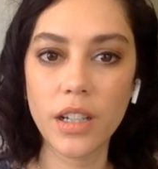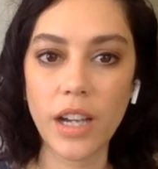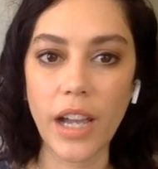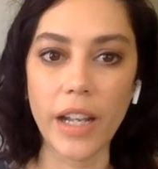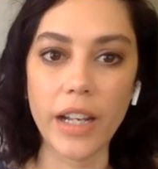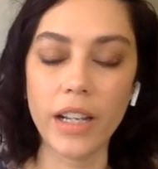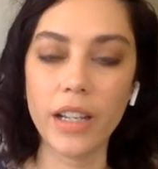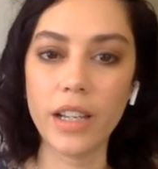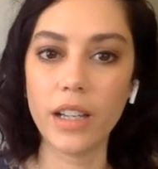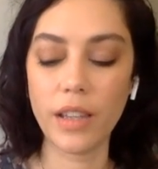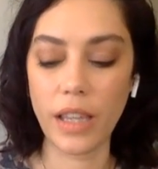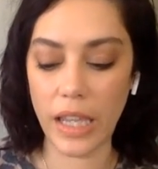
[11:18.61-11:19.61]
And
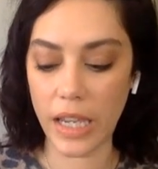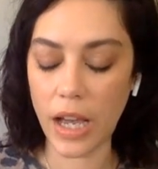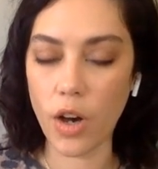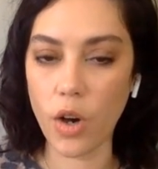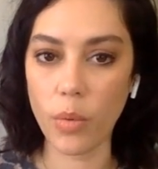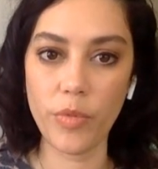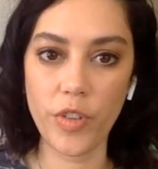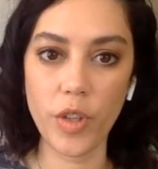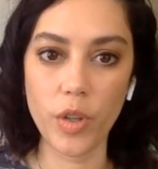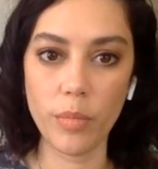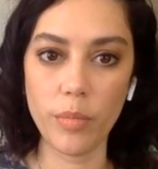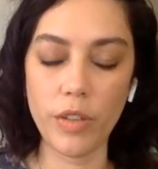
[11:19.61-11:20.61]
it helped
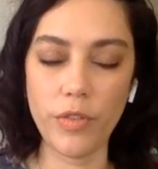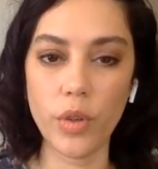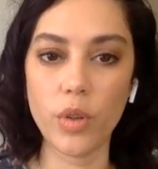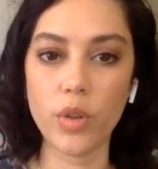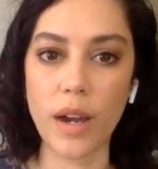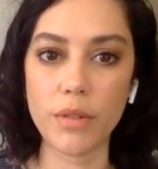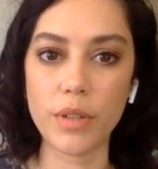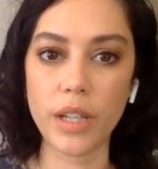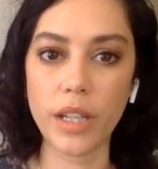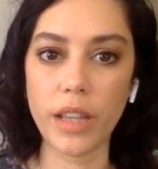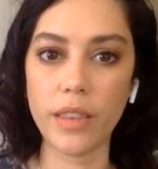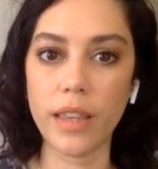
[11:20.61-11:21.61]
me feel
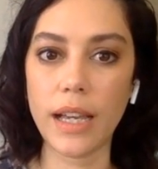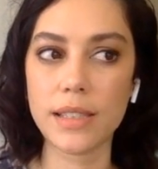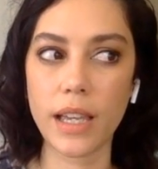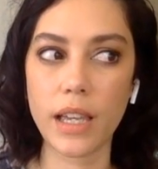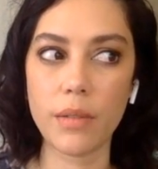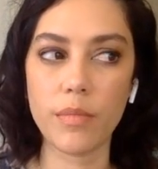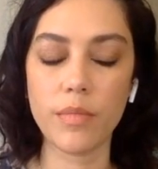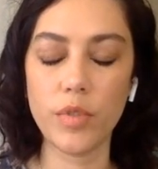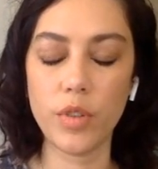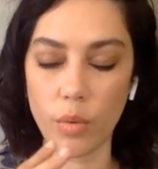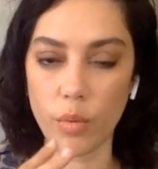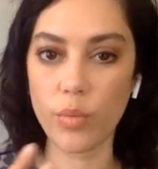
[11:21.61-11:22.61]
grounded. And that's like kind
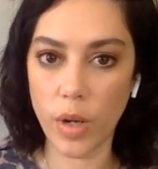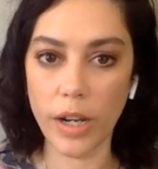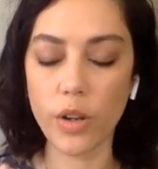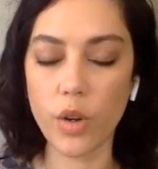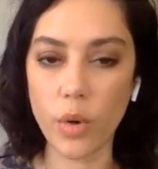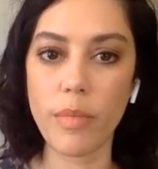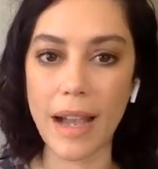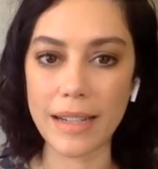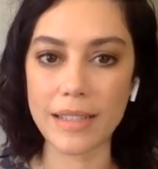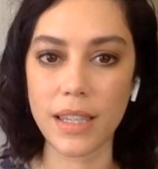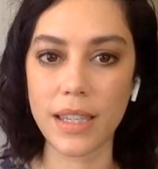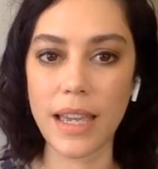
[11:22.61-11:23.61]
of going
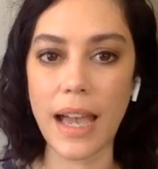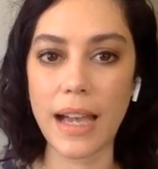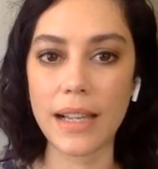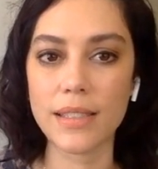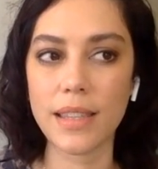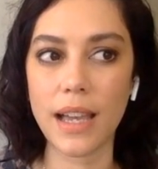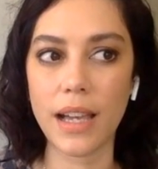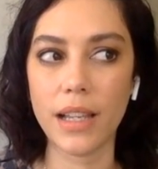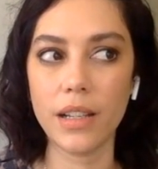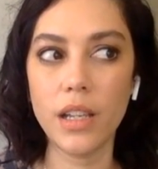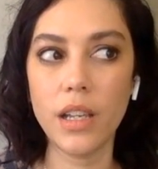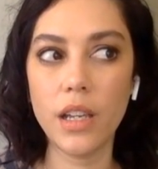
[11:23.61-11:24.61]
back to the cast,
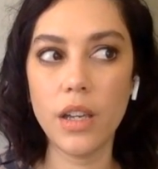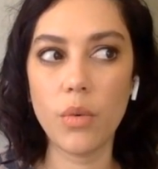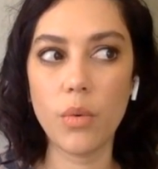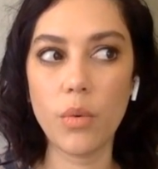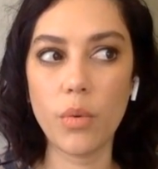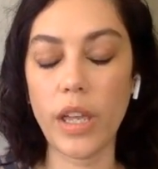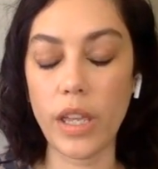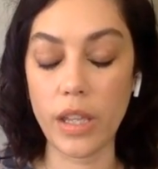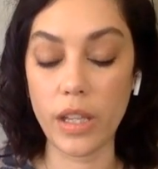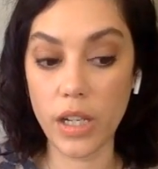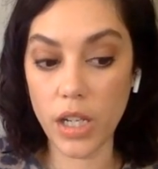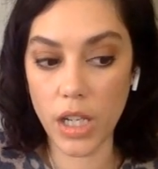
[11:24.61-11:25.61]
that
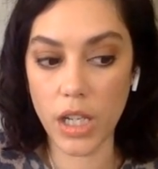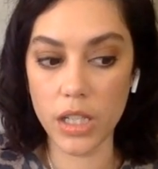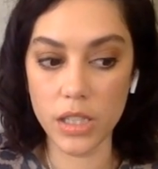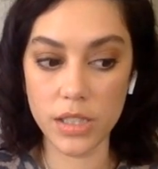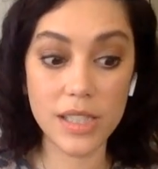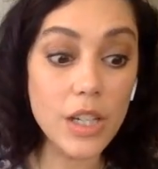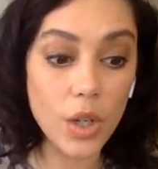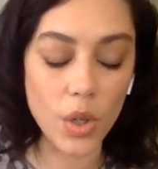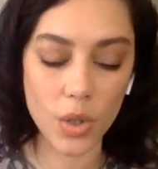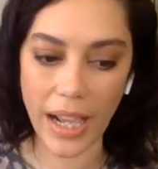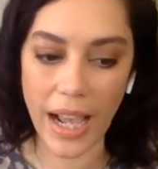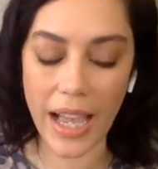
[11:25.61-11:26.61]
it
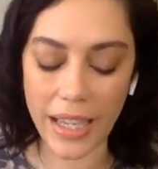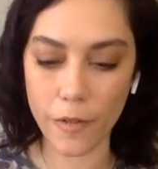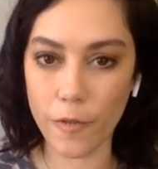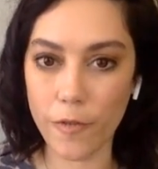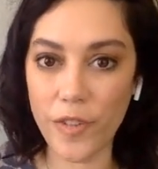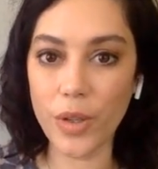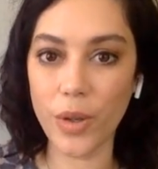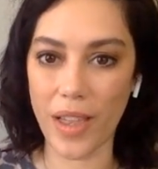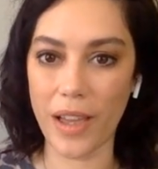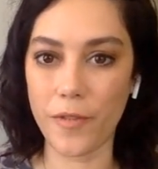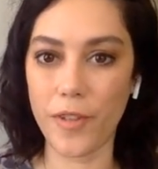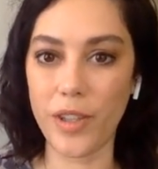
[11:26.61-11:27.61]
still, like, I can feel
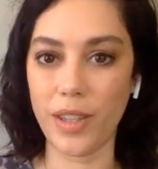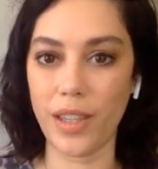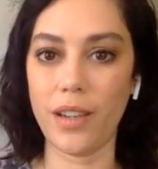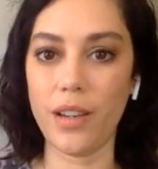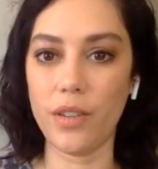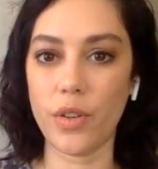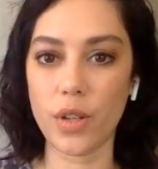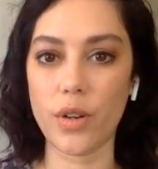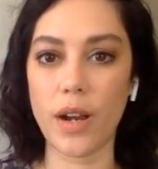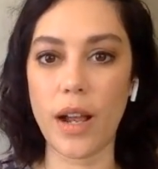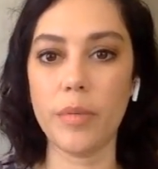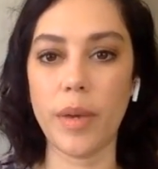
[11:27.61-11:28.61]
that feeling of her
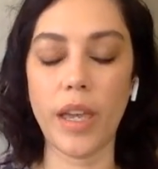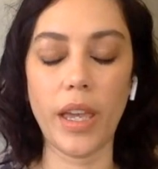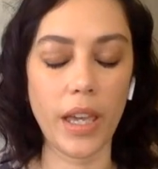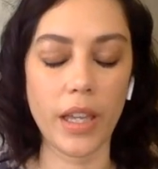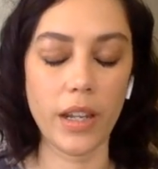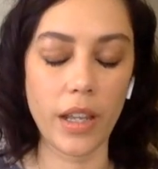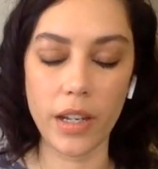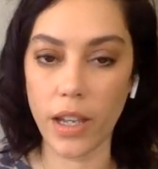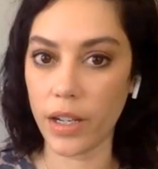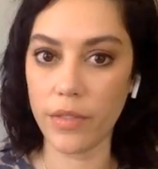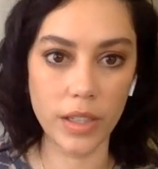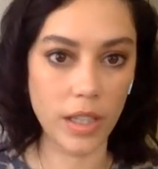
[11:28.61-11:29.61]
grabbing my hand and
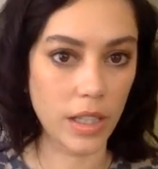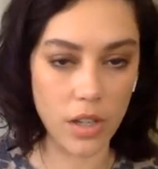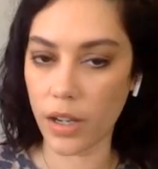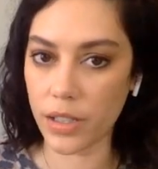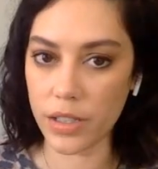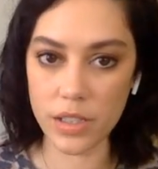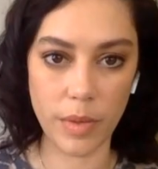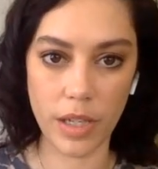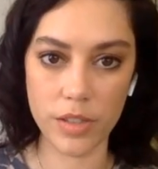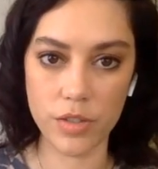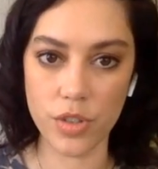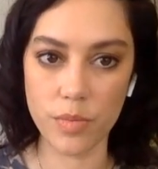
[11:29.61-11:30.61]
not even like talking to me
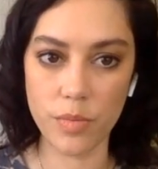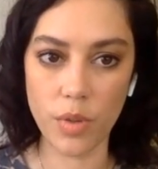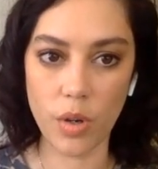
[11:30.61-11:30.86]
and just